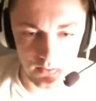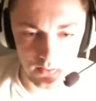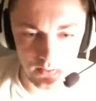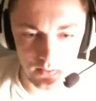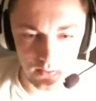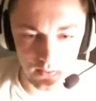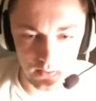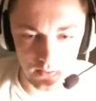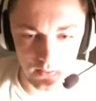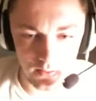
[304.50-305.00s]

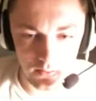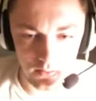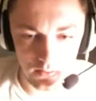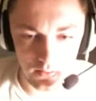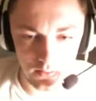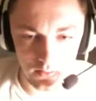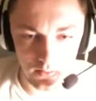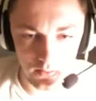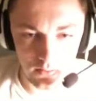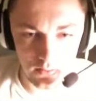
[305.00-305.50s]
Okay.
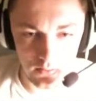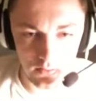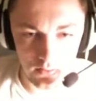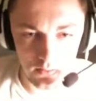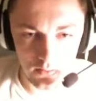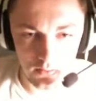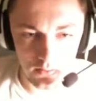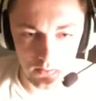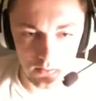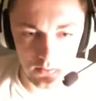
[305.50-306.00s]

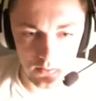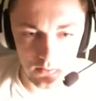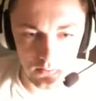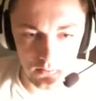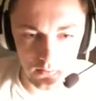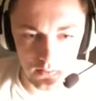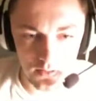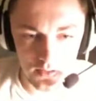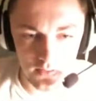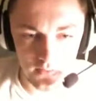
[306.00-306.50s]

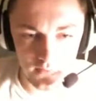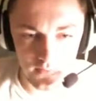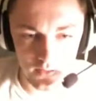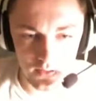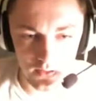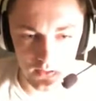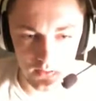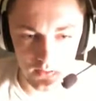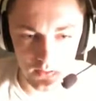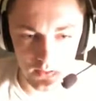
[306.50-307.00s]
Where's the
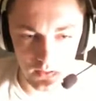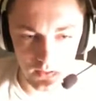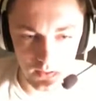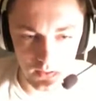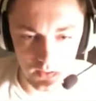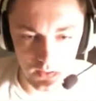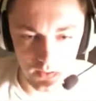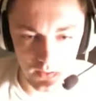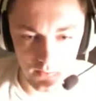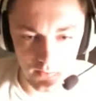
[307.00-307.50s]
photo in here,
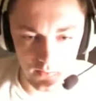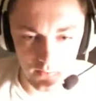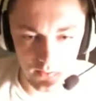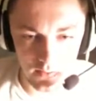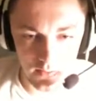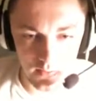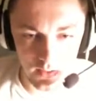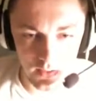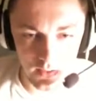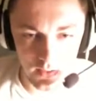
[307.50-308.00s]
guys?
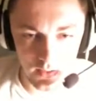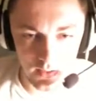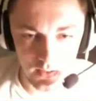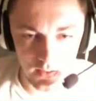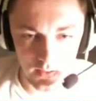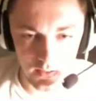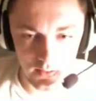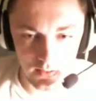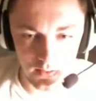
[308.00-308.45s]
Come on.